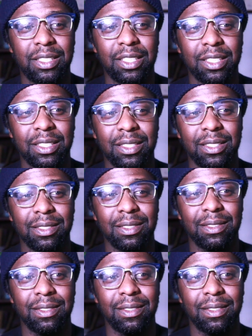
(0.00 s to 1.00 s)
just
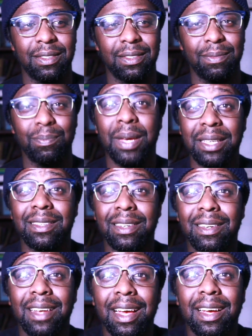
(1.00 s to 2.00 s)

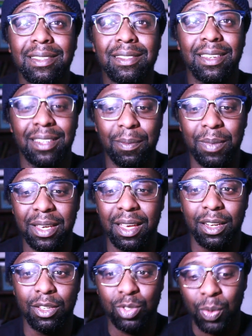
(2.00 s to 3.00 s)
basically, like I said, the
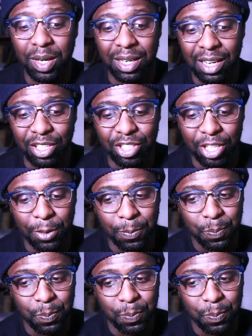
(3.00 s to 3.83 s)
beginning. So in a nutshell,